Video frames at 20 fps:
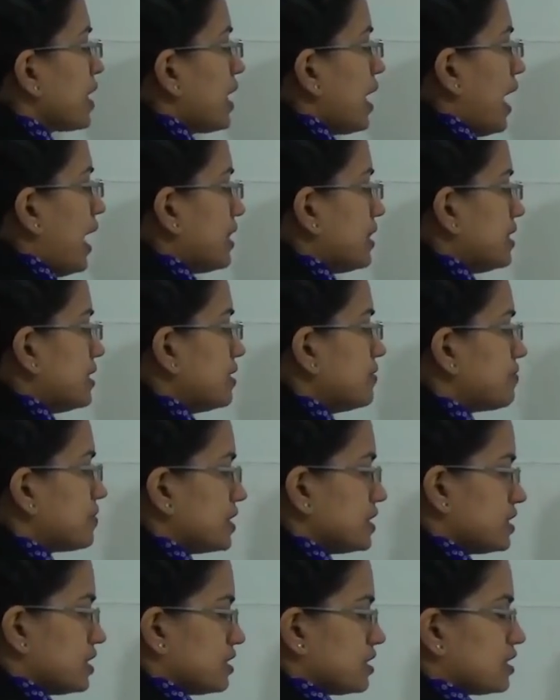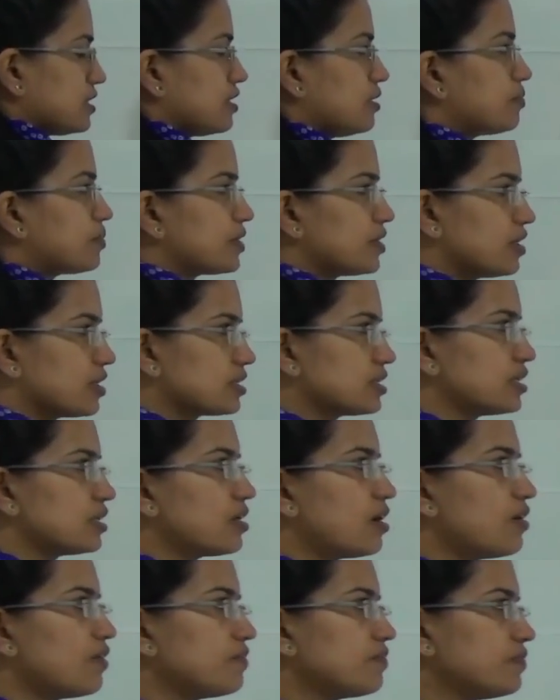and the differences in the production
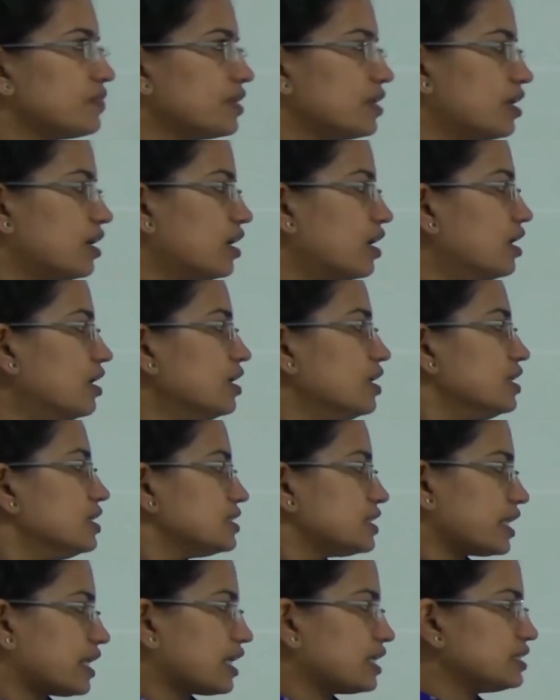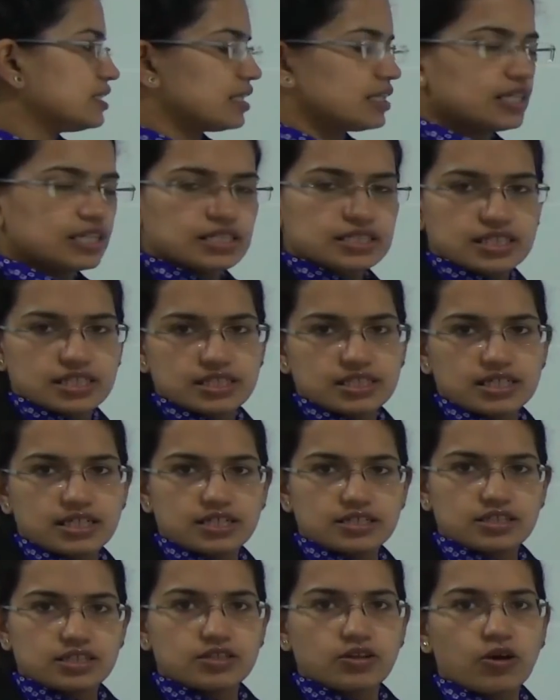of second generation
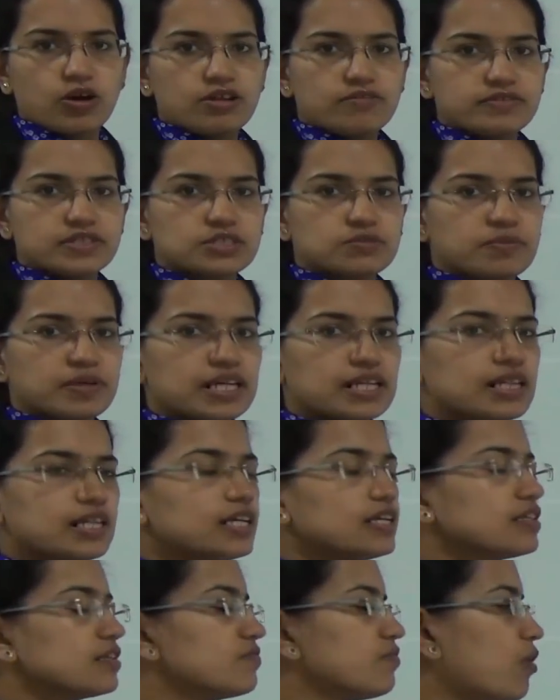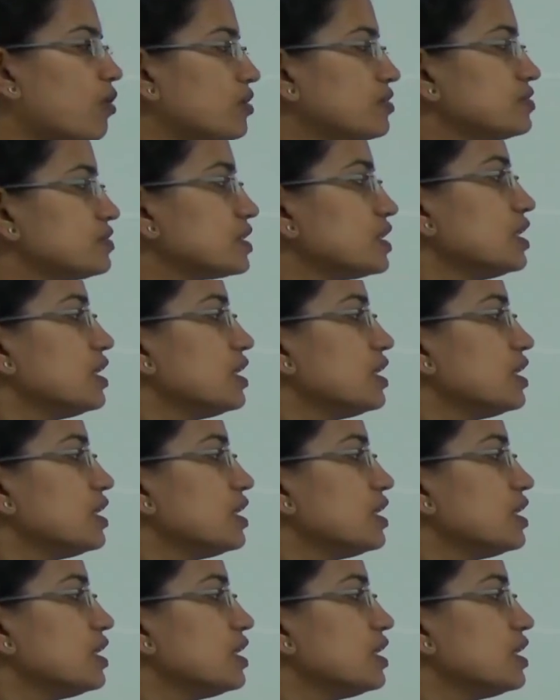ethanol, which mainly involves